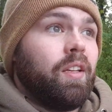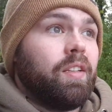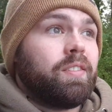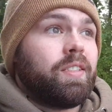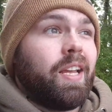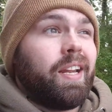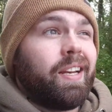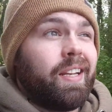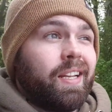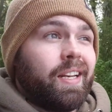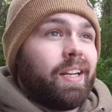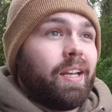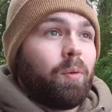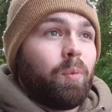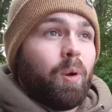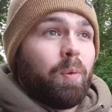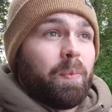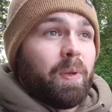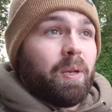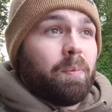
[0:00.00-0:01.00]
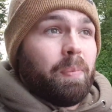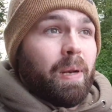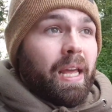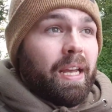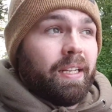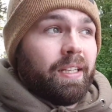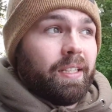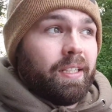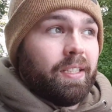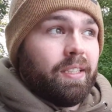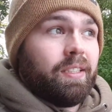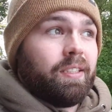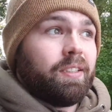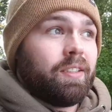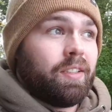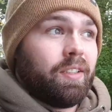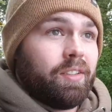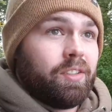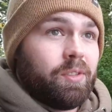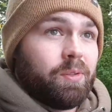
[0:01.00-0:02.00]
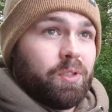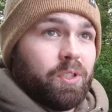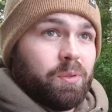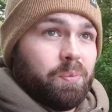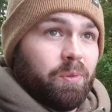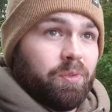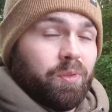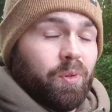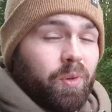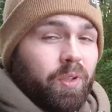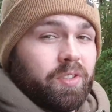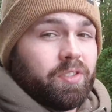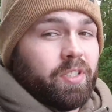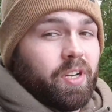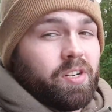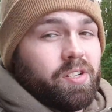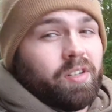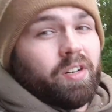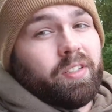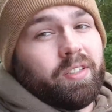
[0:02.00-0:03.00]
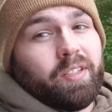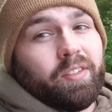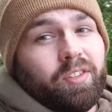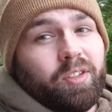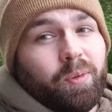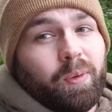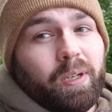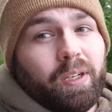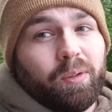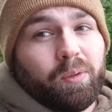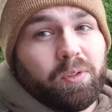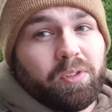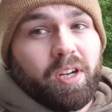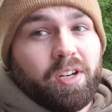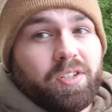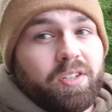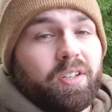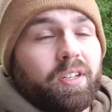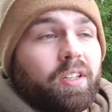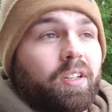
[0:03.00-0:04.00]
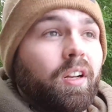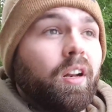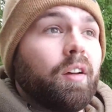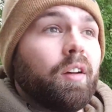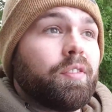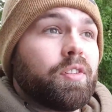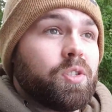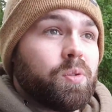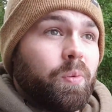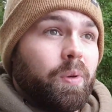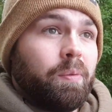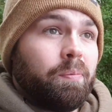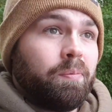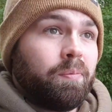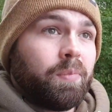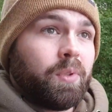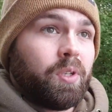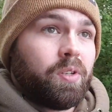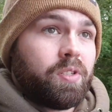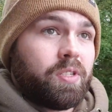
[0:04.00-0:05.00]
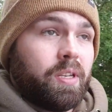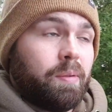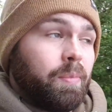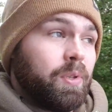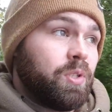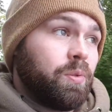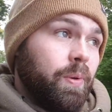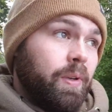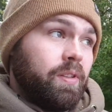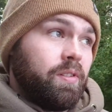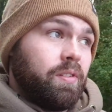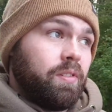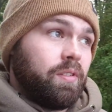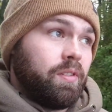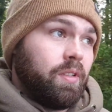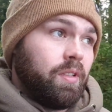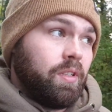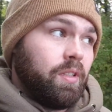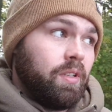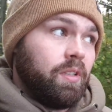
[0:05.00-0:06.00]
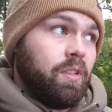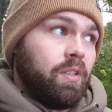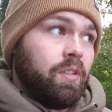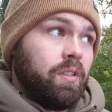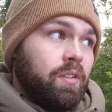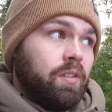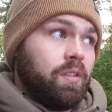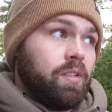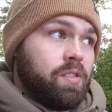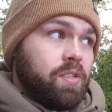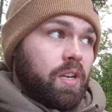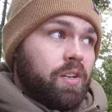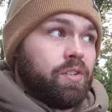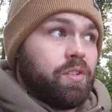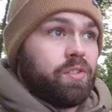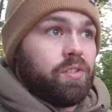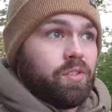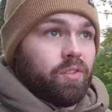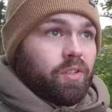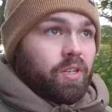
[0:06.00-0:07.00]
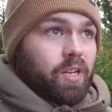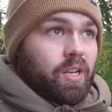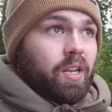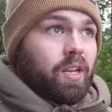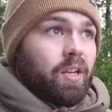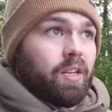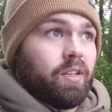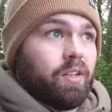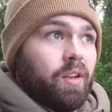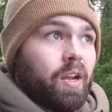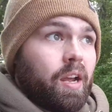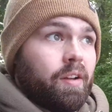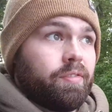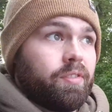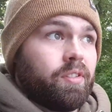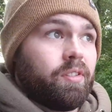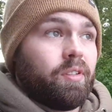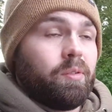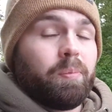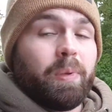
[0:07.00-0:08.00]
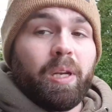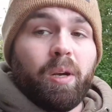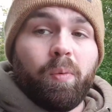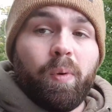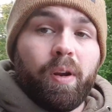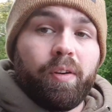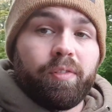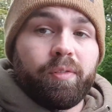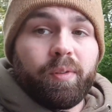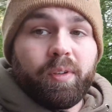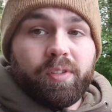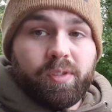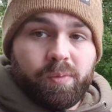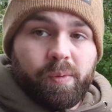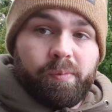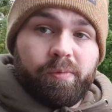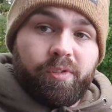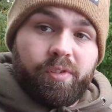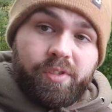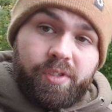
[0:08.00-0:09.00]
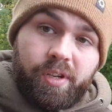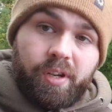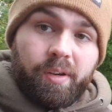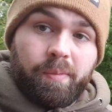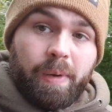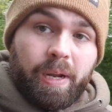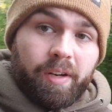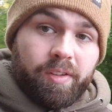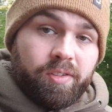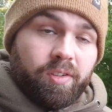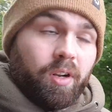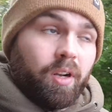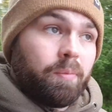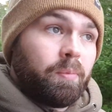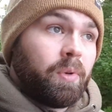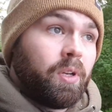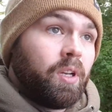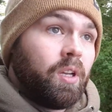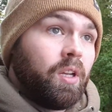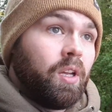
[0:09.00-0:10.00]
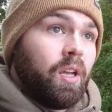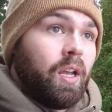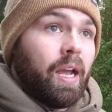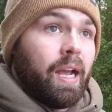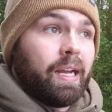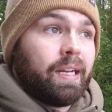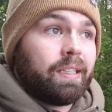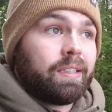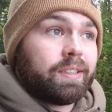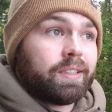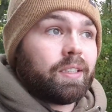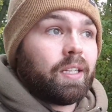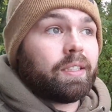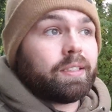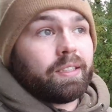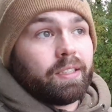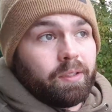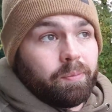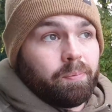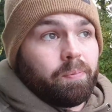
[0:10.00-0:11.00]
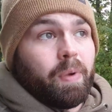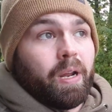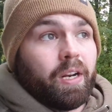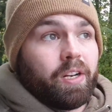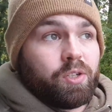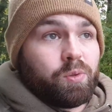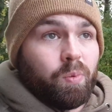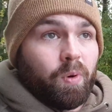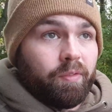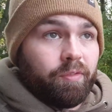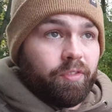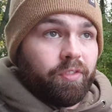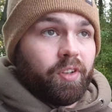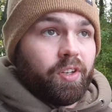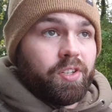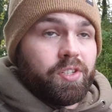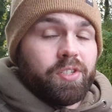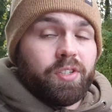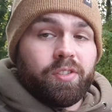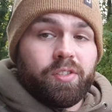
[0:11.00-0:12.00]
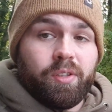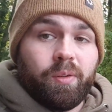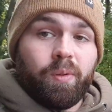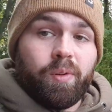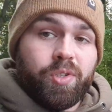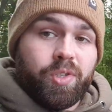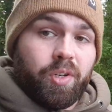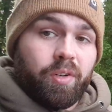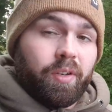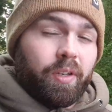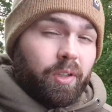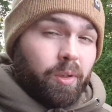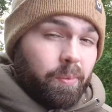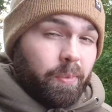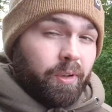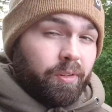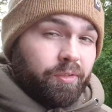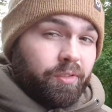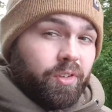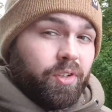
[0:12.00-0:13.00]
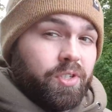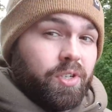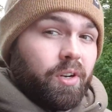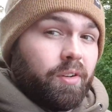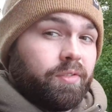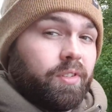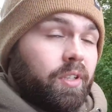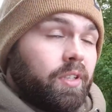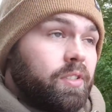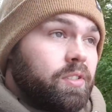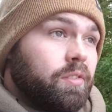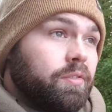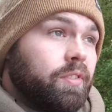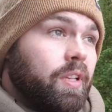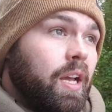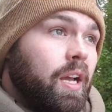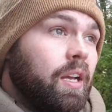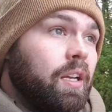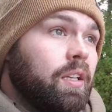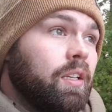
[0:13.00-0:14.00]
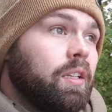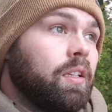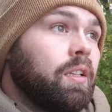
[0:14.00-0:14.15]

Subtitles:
Technically it won't be a blank, because just before this session I did do a little session in another swim, because in between the sessions on here you have to be away from the swim for a certain amount of time, and I did manage one fish, so I'll show you a little bit of footage after this of that.